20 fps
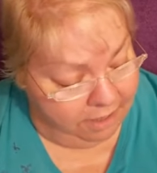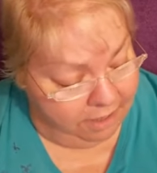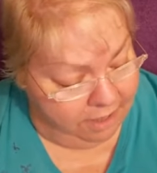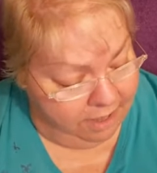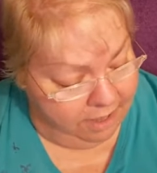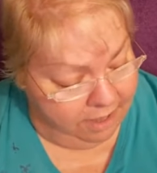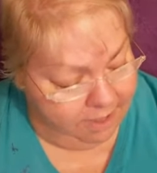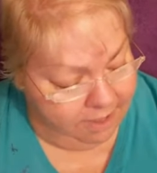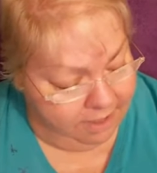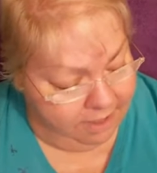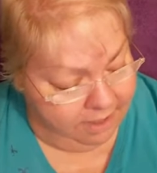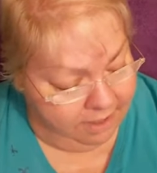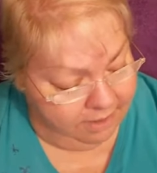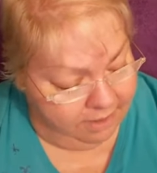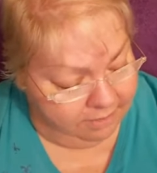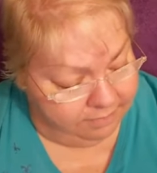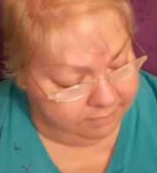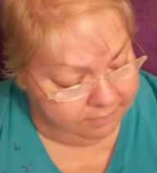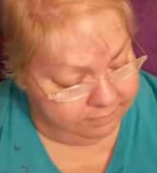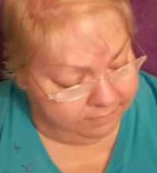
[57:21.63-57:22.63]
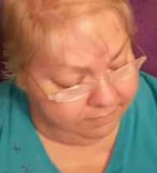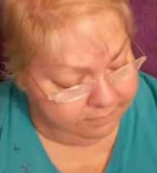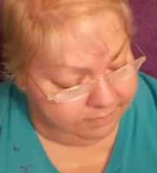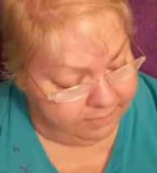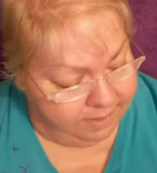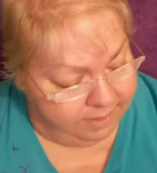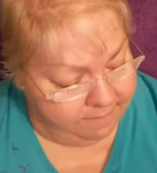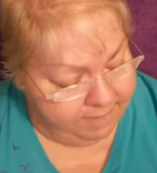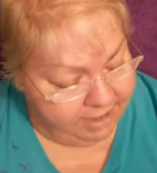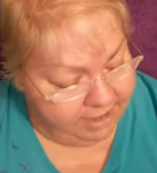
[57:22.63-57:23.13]
uh,
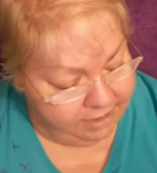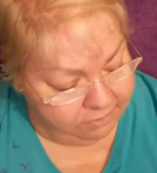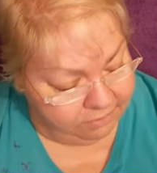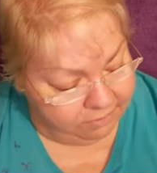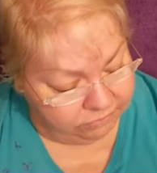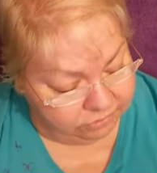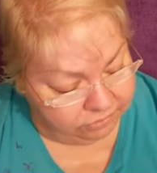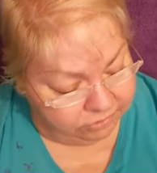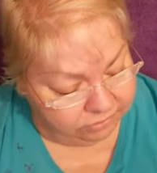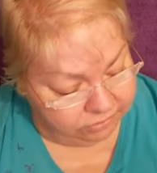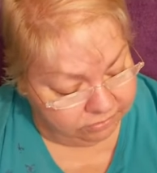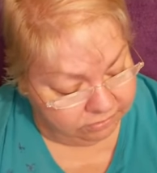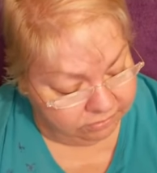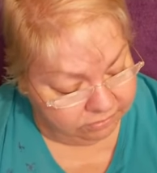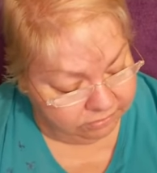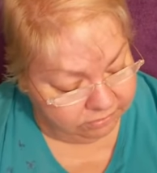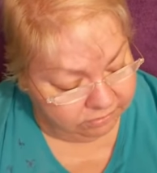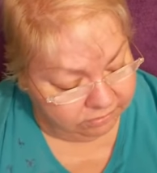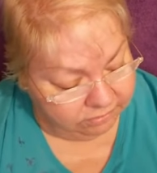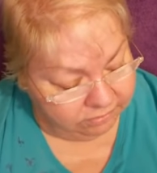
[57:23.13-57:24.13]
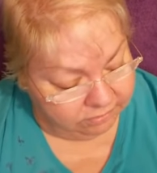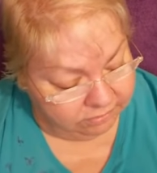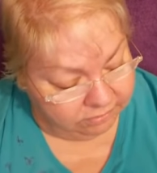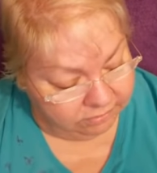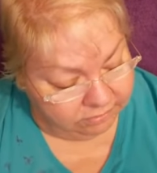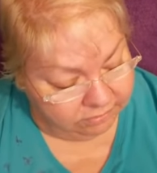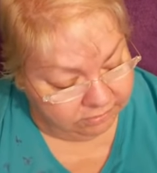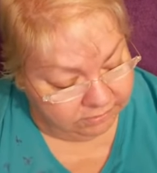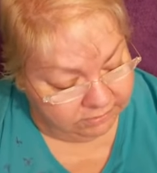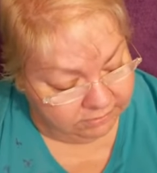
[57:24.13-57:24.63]
amount.
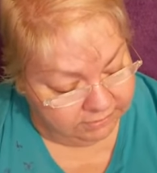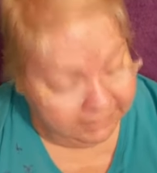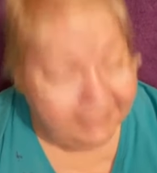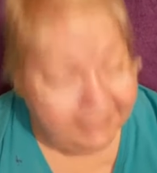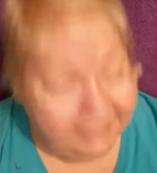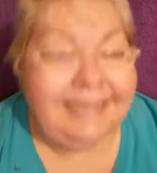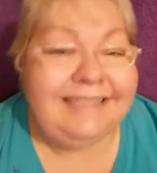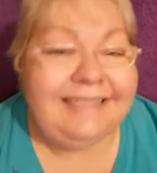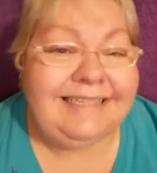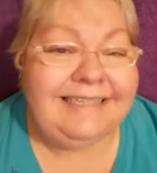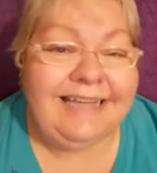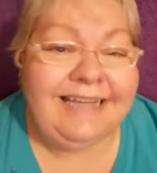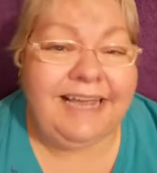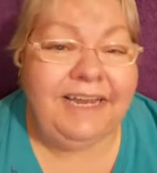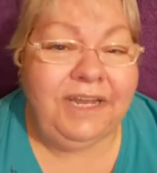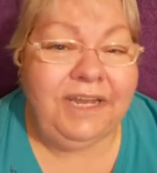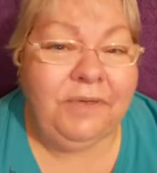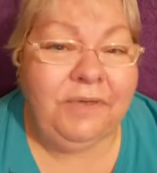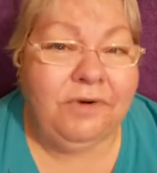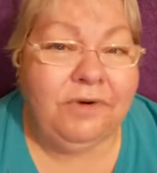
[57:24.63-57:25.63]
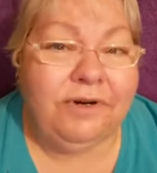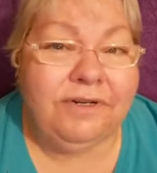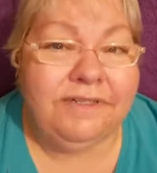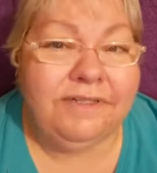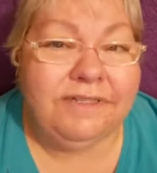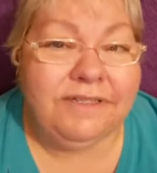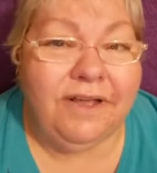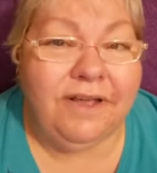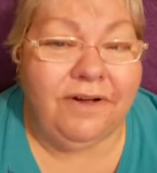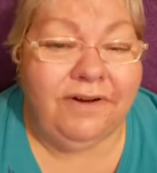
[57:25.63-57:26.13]
It's tiny
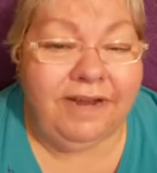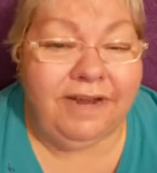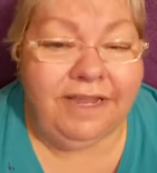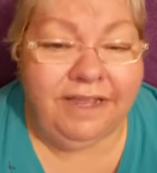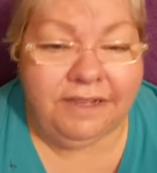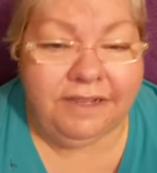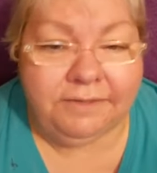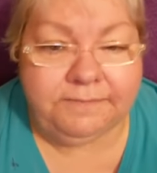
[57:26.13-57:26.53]
words, sorry.